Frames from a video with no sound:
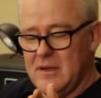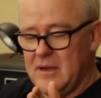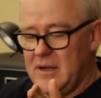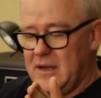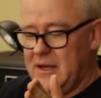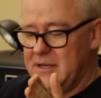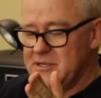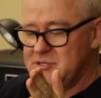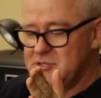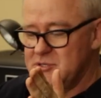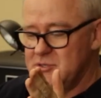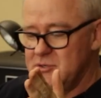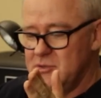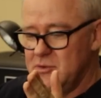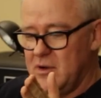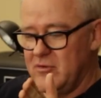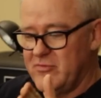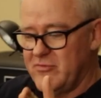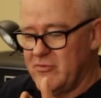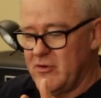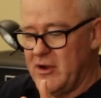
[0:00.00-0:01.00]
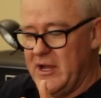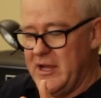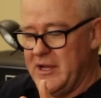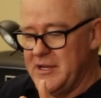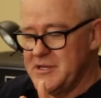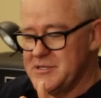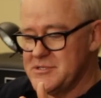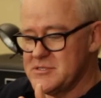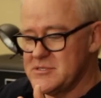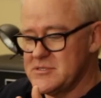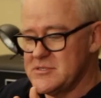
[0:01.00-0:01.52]
I do a
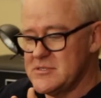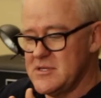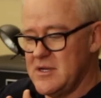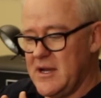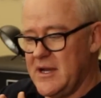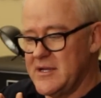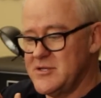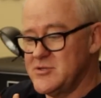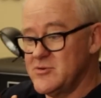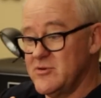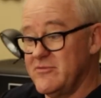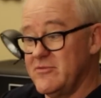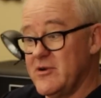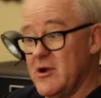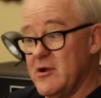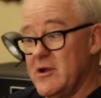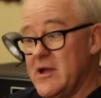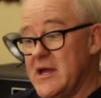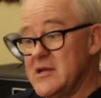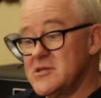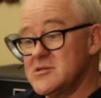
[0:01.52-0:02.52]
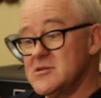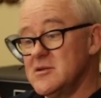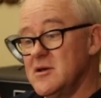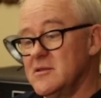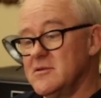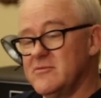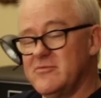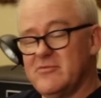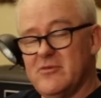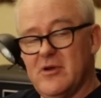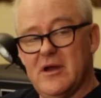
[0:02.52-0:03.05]
phrase, I do a variation on
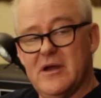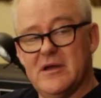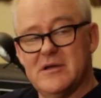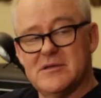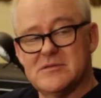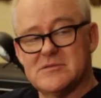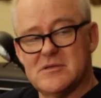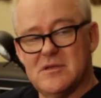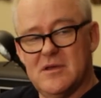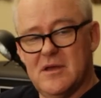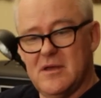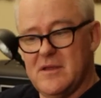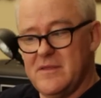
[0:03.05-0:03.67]
the phrase,